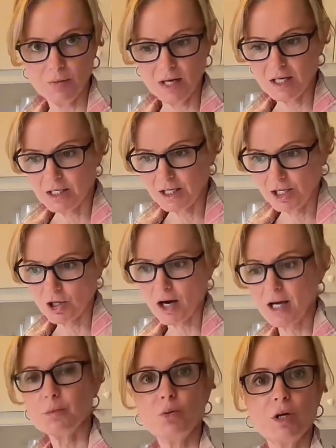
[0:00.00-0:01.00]
in here.
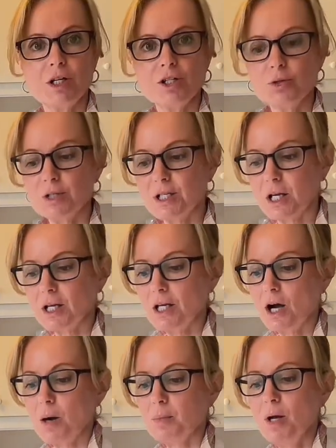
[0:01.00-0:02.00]
I can put it into a deli
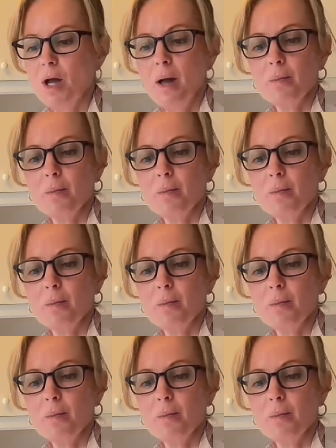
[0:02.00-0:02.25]
cup.